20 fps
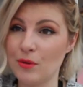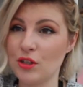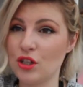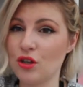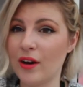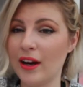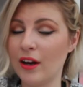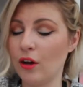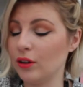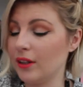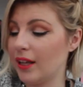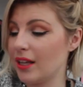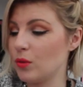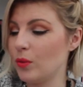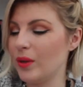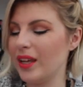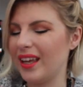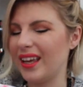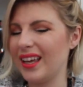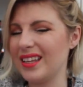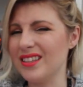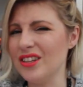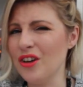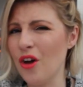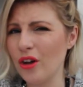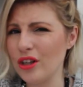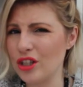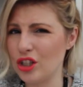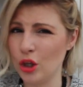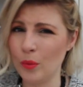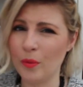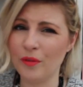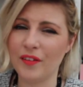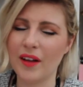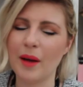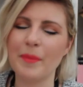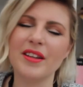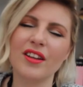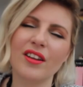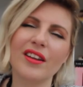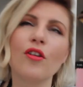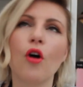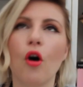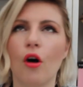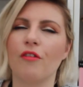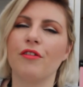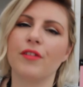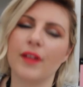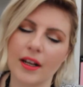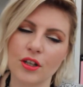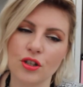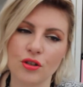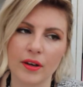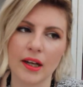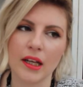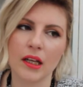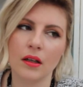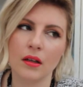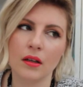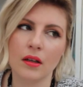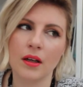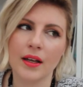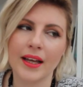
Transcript: was trying on last week is not super, I mean, they're not flattering.